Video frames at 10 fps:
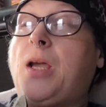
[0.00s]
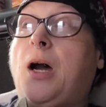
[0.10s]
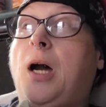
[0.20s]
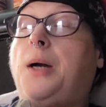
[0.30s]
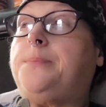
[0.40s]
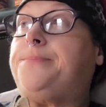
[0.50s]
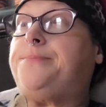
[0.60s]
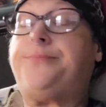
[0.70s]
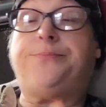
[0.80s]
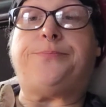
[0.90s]
um,
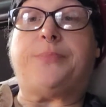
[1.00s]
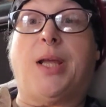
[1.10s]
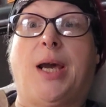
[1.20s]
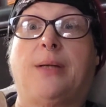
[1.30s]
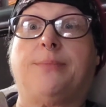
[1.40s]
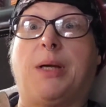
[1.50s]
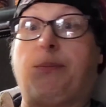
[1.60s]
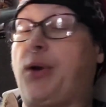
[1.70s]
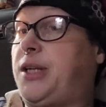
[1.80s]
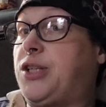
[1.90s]
yeah, my
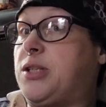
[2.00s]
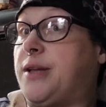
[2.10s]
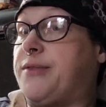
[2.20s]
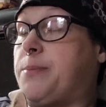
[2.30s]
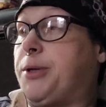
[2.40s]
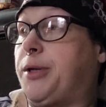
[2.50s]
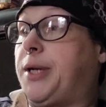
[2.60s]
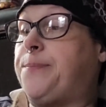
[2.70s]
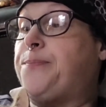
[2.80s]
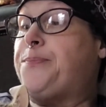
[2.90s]
brain just left the
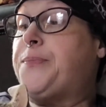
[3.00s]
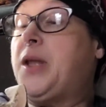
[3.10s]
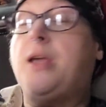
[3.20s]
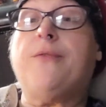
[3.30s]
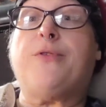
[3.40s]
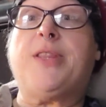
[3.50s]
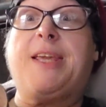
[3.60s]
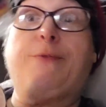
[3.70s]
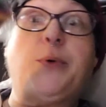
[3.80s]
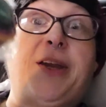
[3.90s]
building. For the
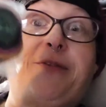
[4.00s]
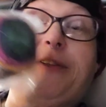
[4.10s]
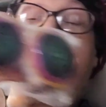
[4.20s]
giveaway for